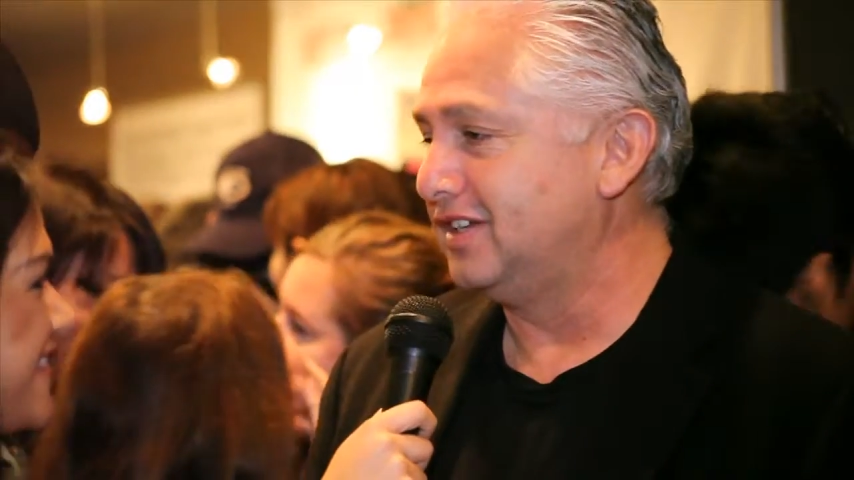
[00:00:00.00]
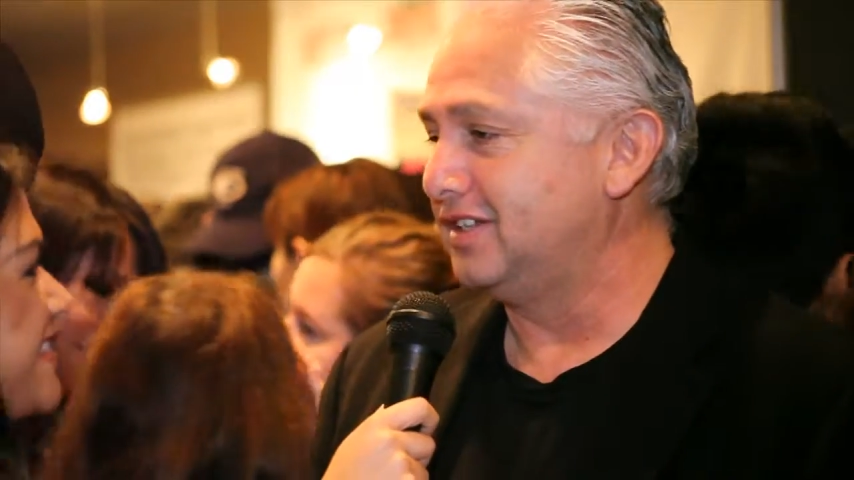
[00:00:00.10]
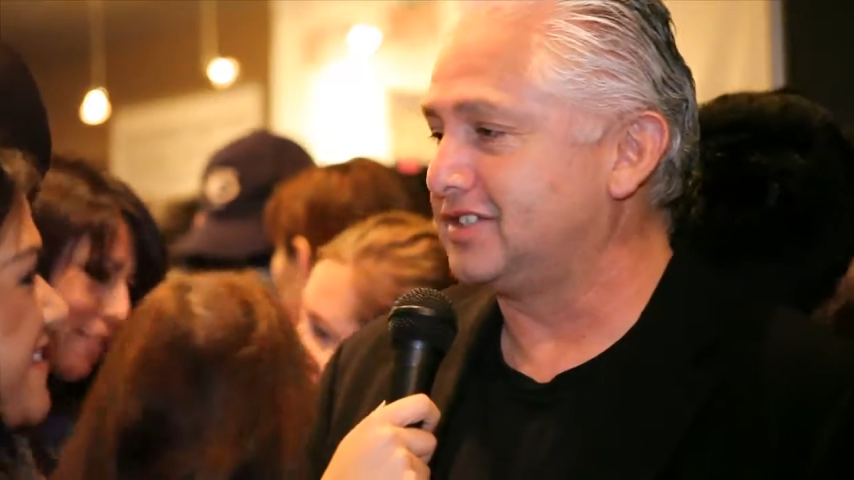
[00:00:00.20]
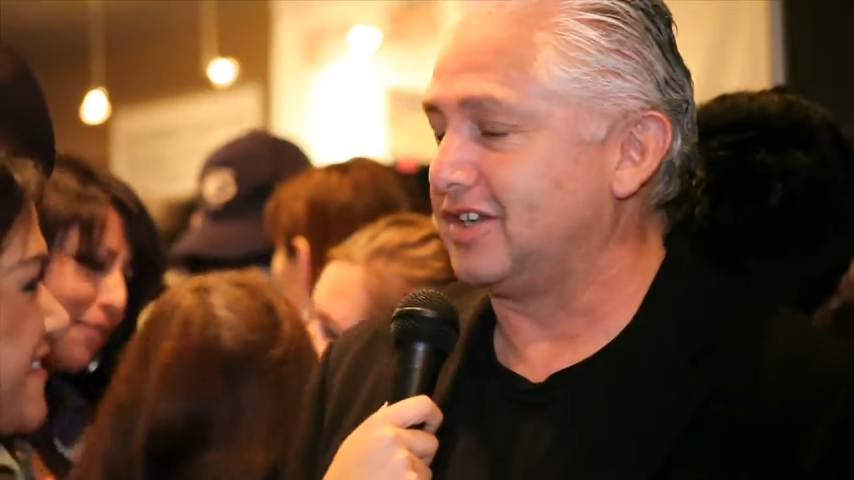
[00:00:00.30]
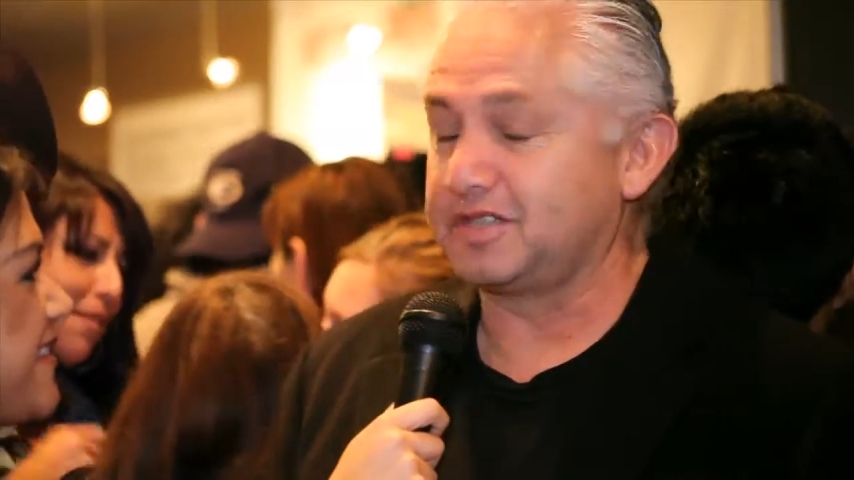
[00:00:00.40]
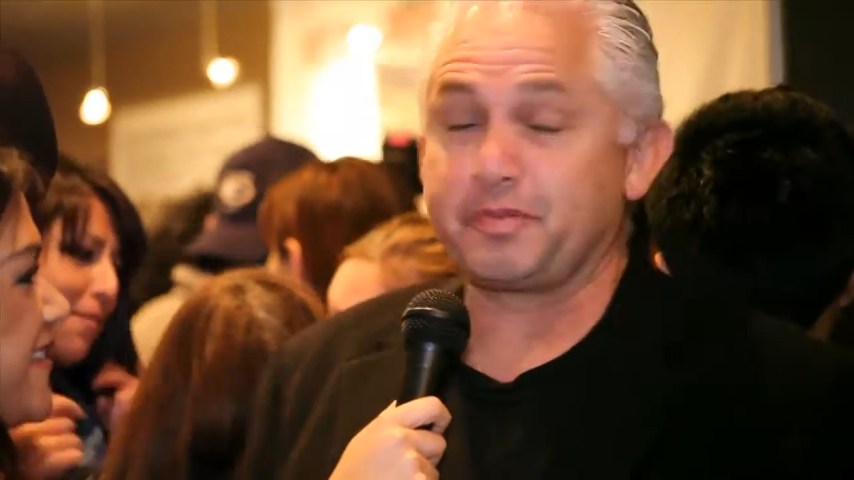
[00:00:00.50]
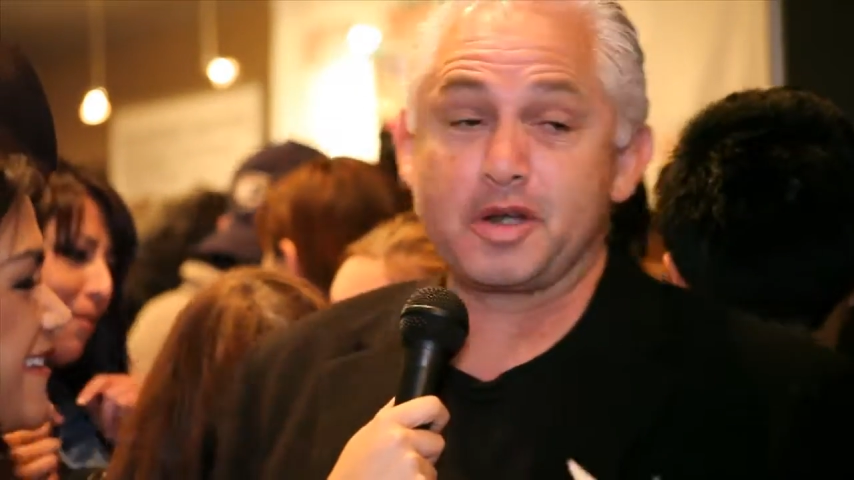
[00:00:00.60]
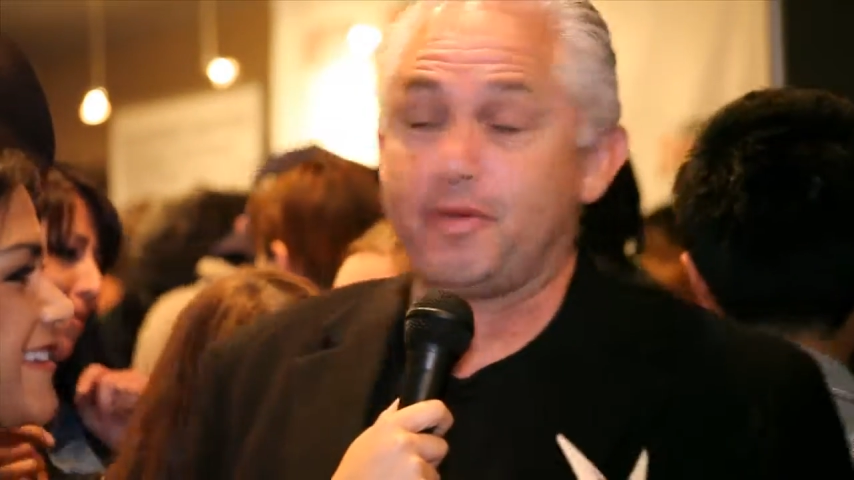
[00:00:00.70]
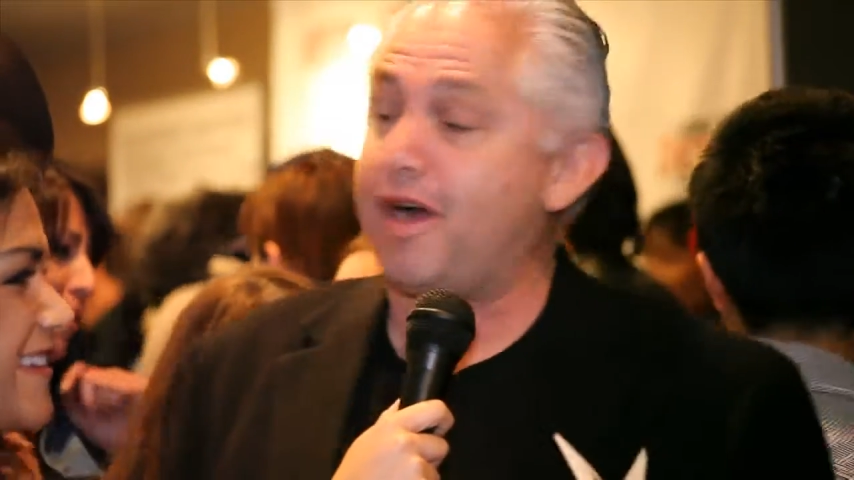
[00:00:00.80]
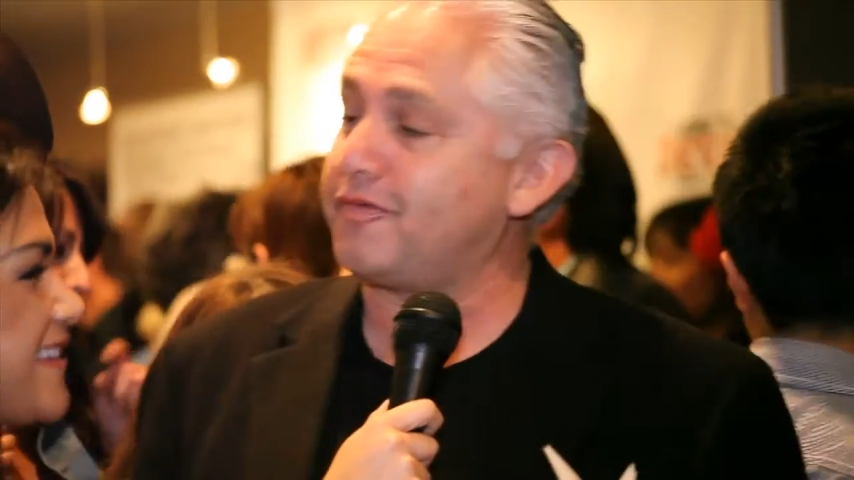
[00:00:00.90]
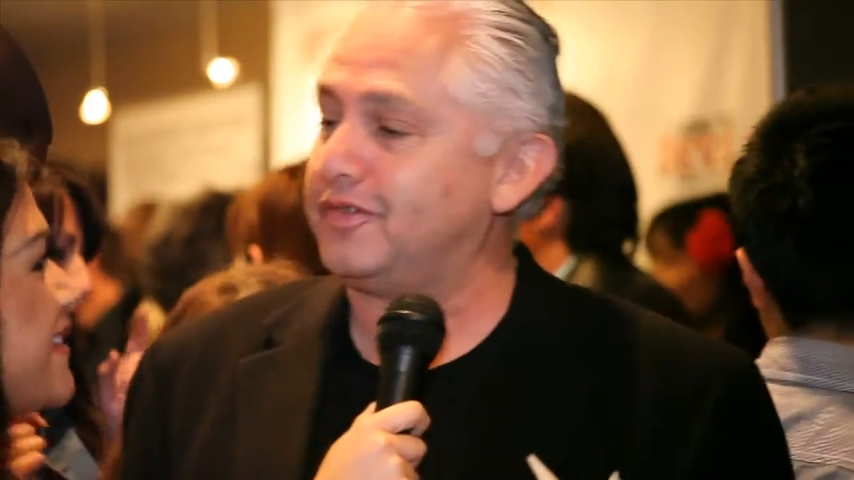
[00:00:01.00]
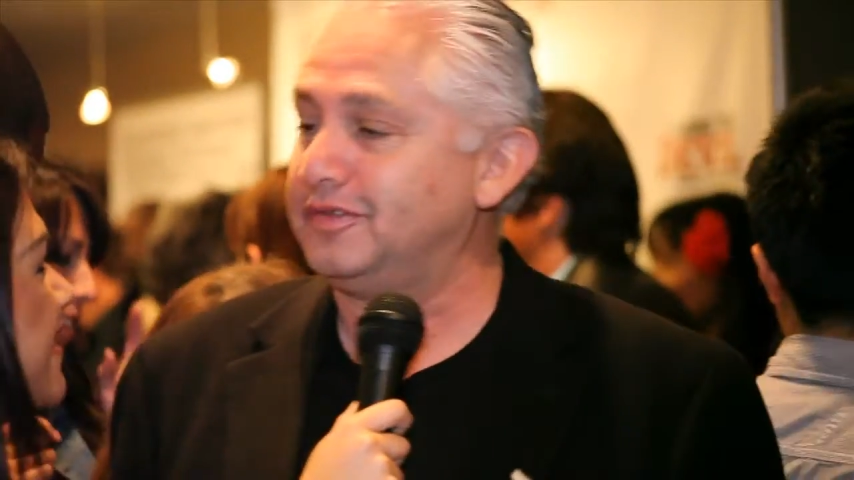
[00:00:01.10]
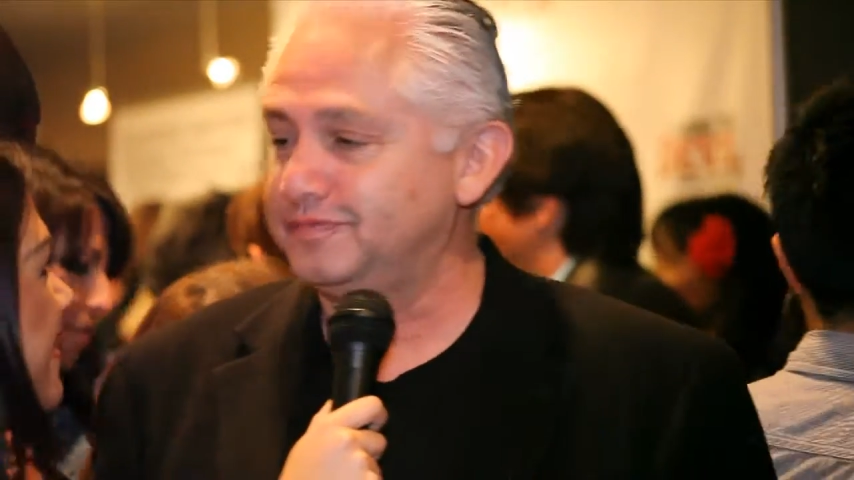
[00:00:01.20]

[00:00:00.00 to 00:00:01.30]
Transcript: So it's pretty powerful.